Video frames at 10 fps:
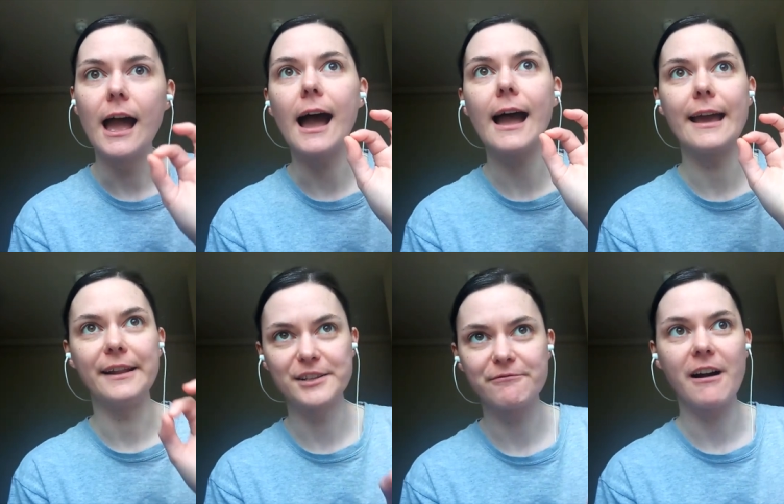and
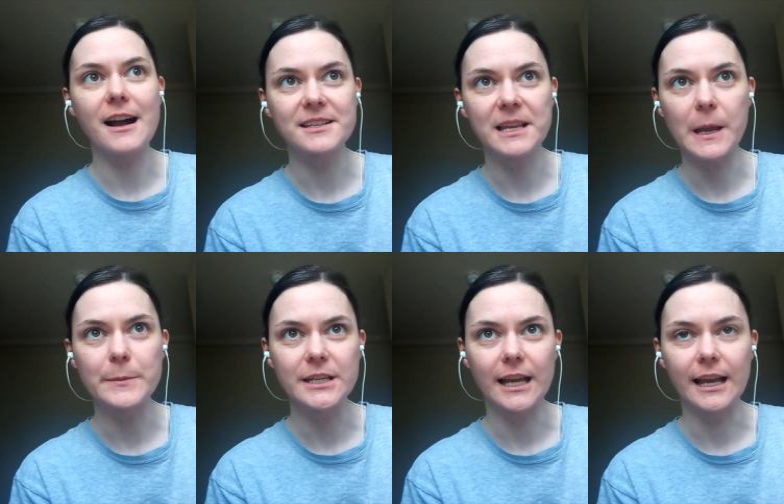it's Farscape
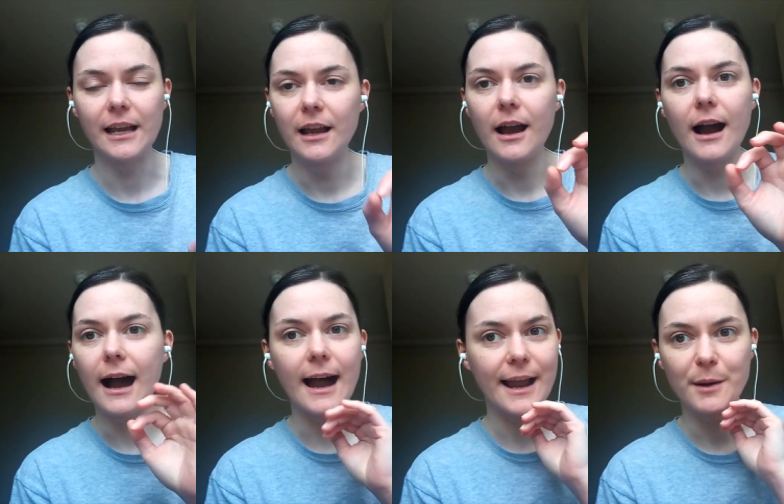Day,
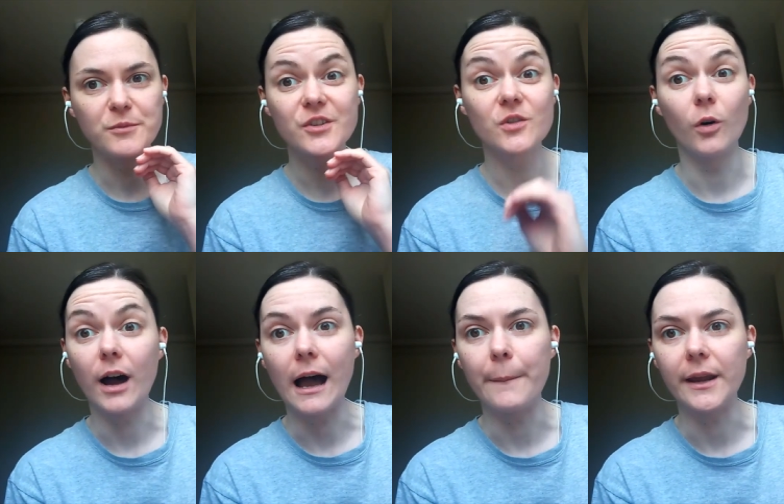I am so
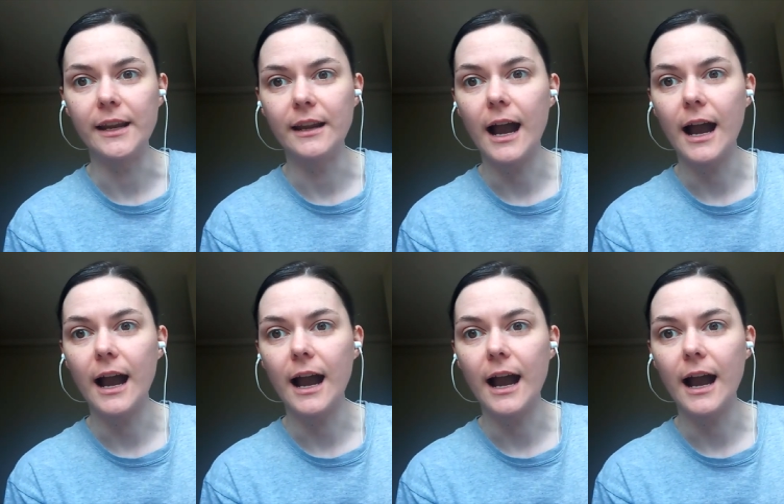happy.